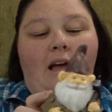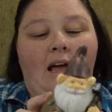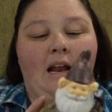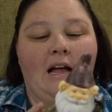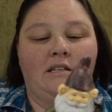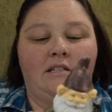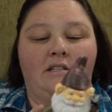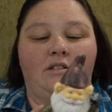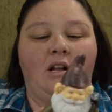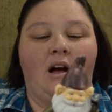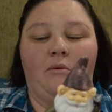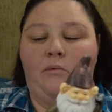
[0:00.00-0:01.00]
And
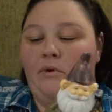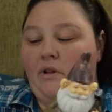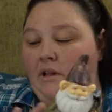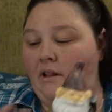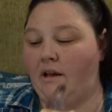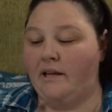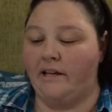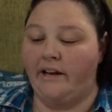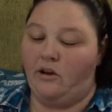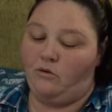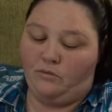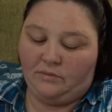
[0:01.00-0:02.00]
I really like
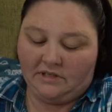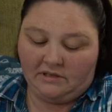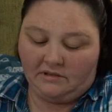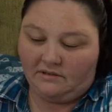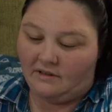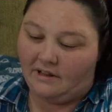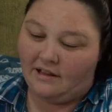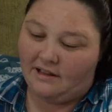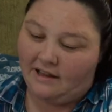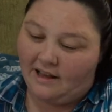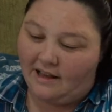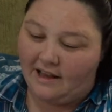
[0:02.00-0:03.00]
gnomes.
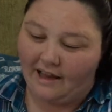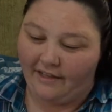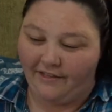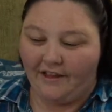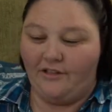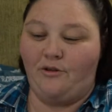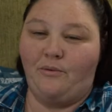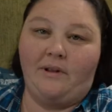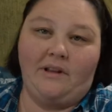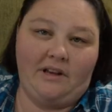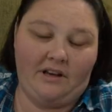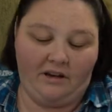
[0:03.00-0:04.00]
I think they're
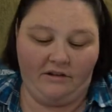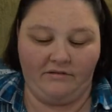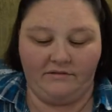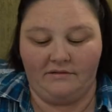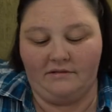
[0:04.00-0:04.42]
really cute.